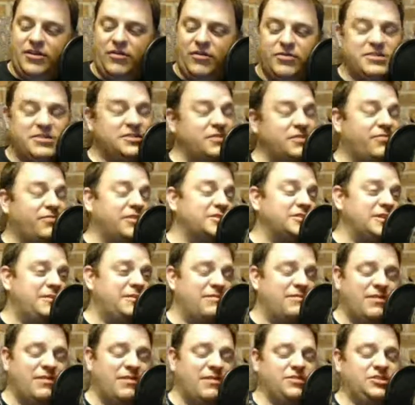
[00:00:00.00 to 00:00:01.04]
This is the first time
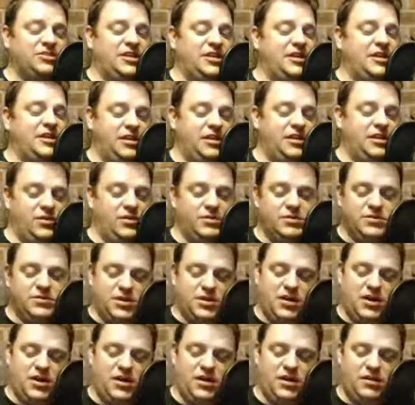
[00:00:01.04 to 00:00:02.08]
I've ever seen it. It was
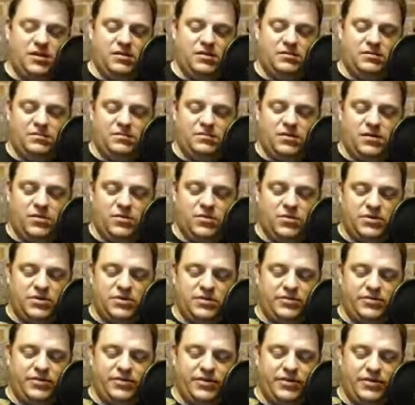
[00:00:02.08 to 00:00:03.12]
I went to
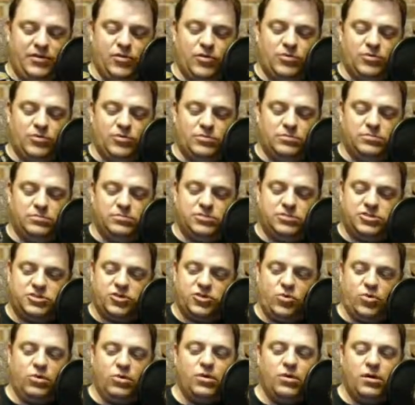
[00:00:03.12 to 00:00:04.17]
the local
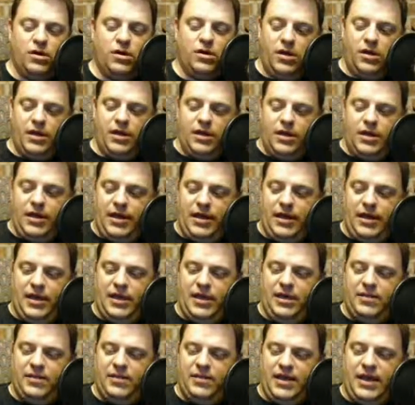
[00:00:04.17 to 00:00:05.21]
store,
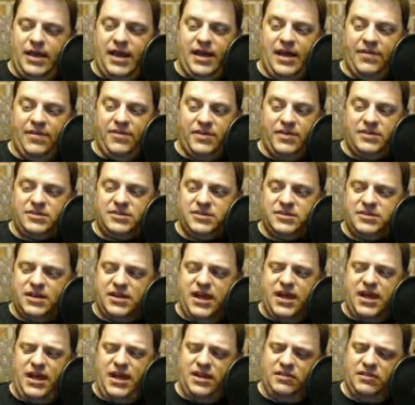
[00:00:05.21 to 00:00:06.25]
and they had this. I was like,
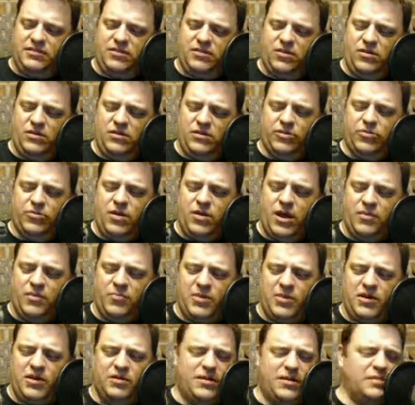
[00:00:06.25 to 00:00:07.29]
hey, a Little Rock
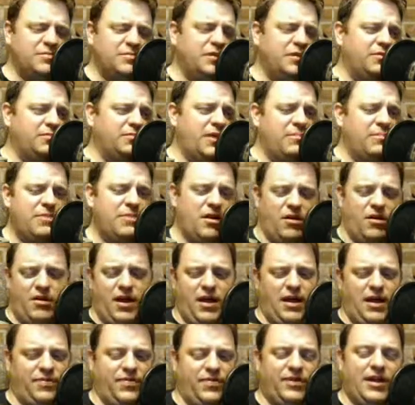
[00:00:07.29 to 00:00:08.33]
beer, that'd be all
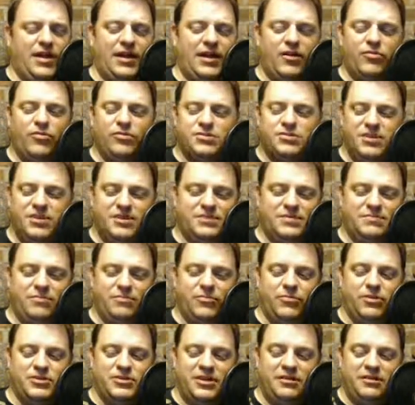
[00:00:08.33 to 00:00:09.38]
right. I know there's
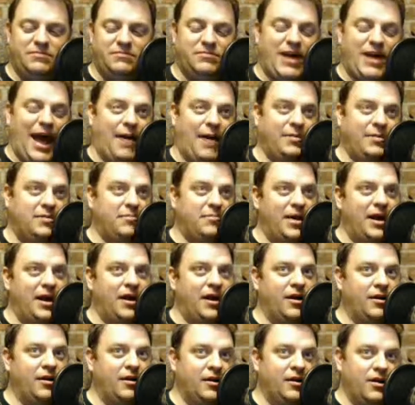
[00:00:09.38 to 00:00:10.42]
a Diamond
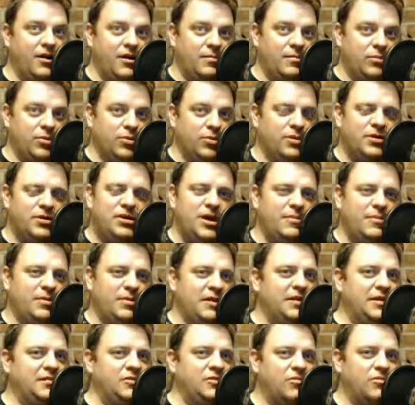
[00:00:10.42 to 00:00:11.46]
Bear Brewing
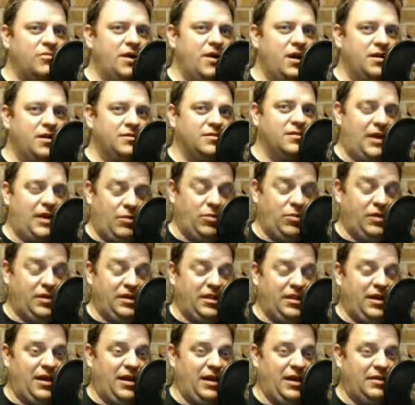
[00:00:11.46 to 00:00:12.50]
Company in Little Rock that I
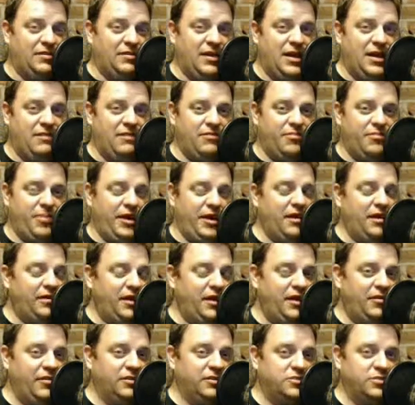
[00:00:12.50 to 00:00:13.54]
really like. They have a pale
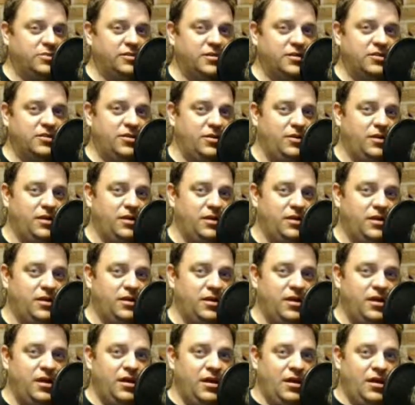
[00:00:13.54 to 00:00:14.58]
ale that's really good, and
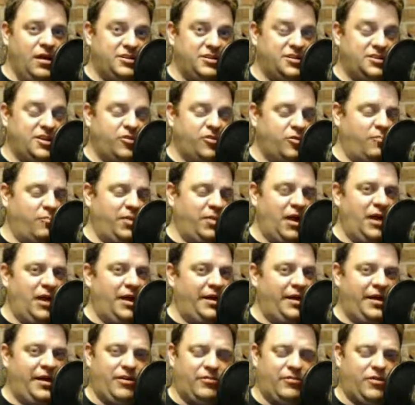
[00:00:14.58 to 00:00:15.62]
a Southern
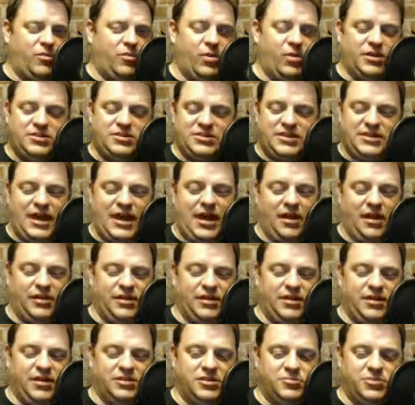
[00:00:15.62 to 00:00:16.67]
Blonde. I don't know what style
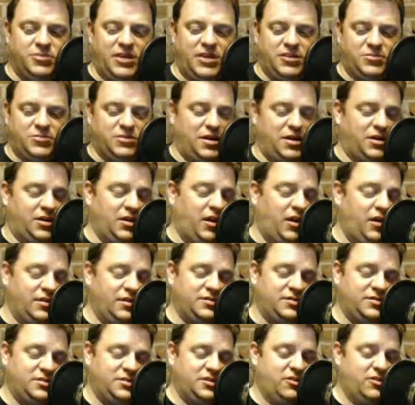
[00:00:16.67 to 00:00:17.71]
it is, but that's what they call it,
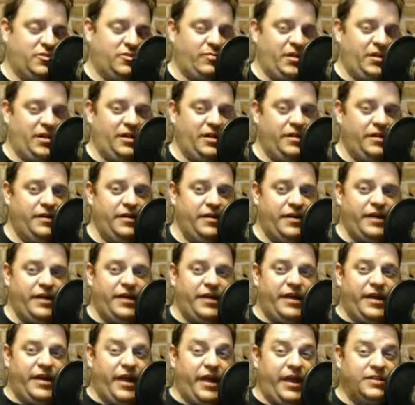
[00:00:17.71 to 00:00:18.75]
is a Southern Blonde.
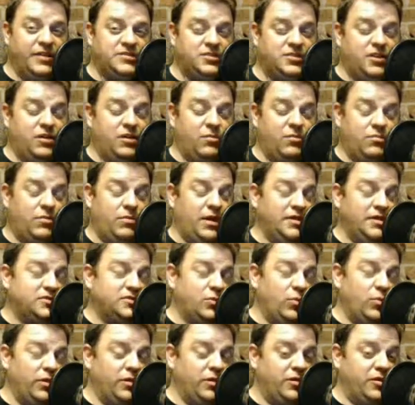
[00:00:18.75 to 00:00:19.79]
It's a
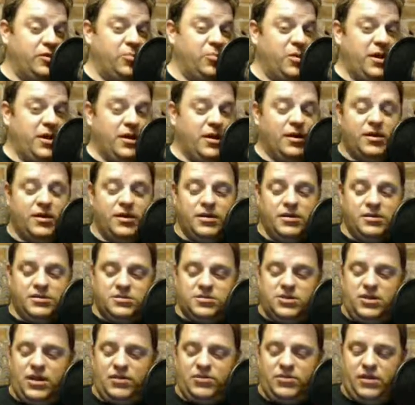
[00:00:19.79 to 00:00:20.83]
really good beer.
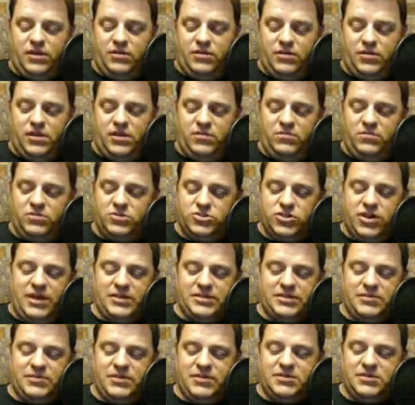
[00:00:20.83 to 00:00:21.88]
So I thought, we'll try
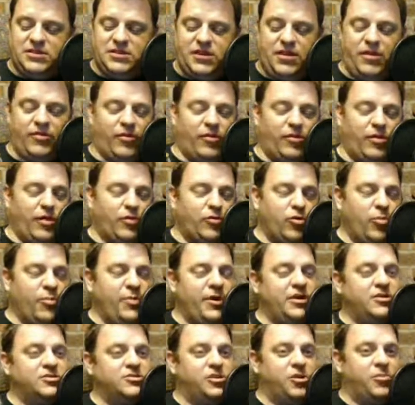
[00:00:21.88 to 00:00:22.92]
some of these other local
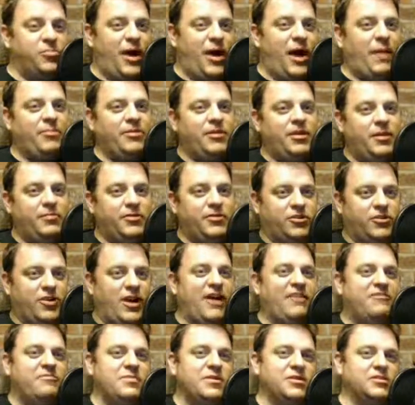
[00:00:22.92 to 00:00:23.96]
beers that are popping up, the
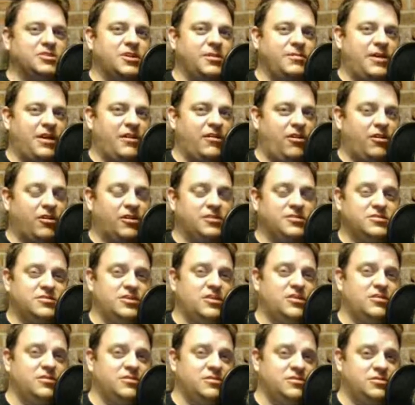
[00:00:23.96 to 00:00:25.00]
craft beers coming out of
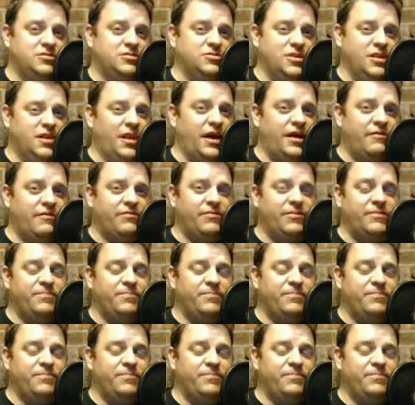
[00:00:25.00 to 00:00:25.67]
Arkansas, because there's a lot of,